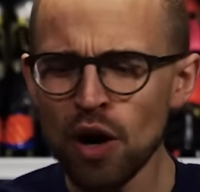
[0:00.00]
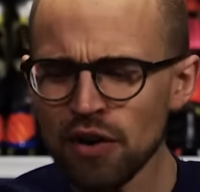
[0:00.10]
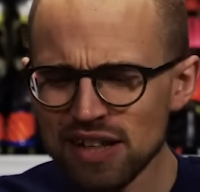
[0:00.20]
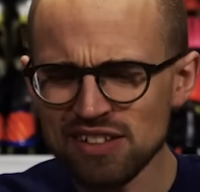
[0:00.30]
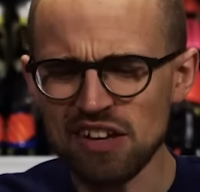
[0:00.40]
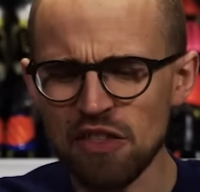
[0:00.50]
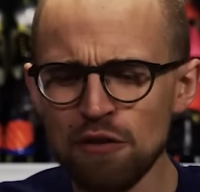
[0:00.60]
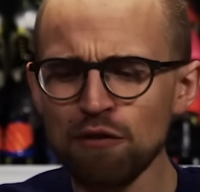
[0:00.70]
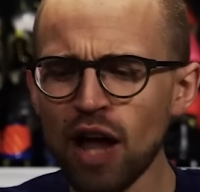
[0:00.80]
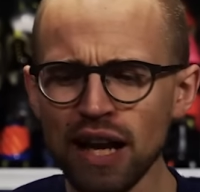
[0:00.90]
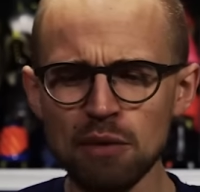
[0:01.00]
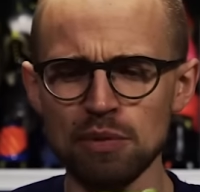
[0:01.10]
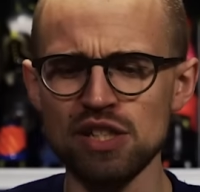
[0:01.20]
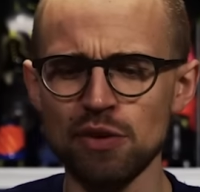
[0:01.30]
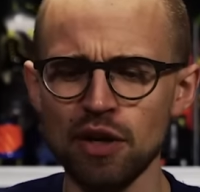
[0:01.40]
Whereas the
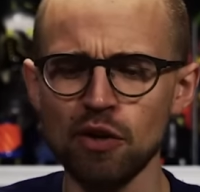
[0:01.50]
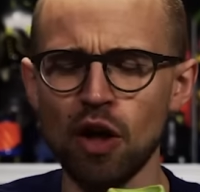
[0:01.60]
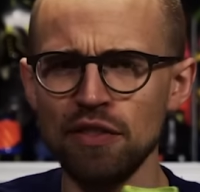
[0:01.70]
Flyknit material,